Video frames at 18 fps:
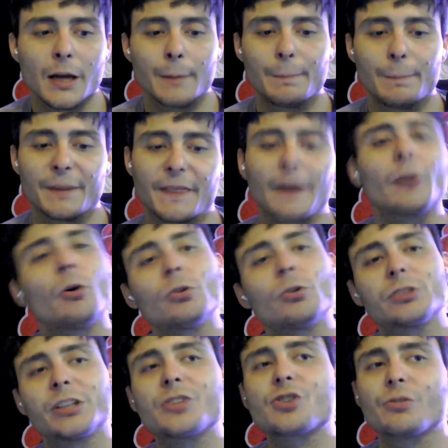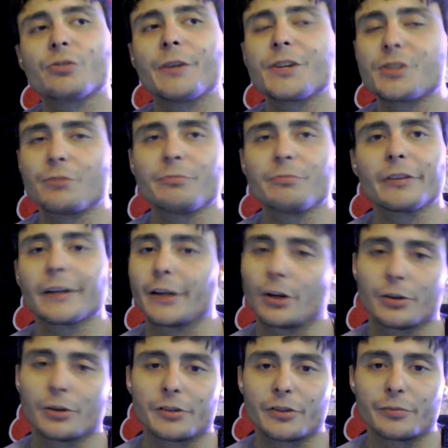But that whole situation really
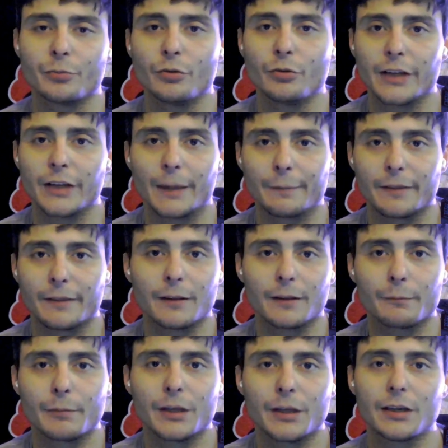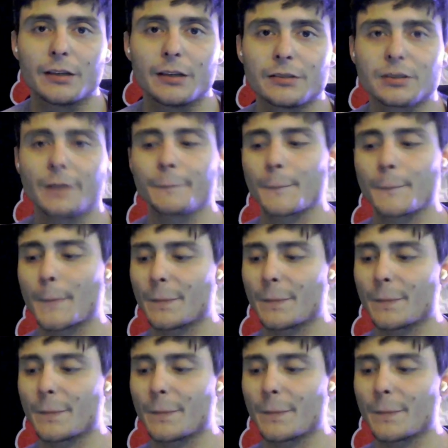hurt this movie, I think, because